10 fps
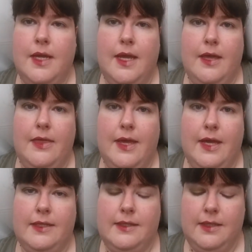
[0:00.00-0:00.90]
and
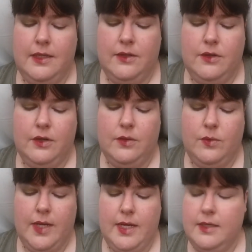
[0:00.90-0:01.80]
that's the
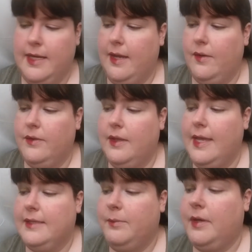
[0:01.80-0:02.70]
third way. Now the
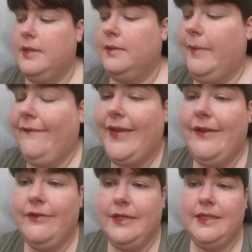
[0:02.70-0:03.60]
last part is my
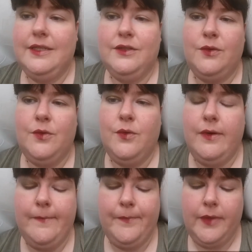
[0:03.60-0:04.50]
favorite. This is so
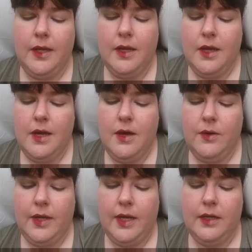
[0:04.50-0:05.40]
cool.
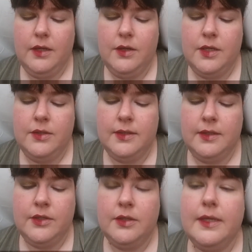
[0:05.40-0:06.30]
Okay, you can use
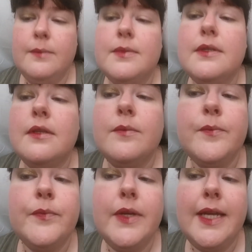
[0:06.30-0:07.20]
this on your lips.
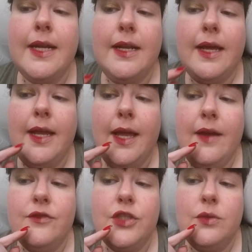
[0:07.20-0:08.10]
Again, I
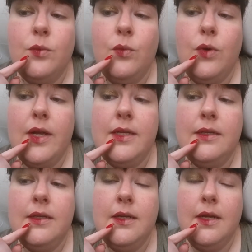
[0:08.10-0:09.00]
have just
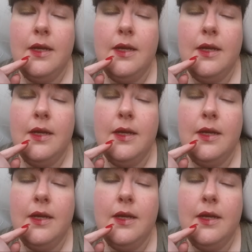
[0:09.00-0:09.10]
one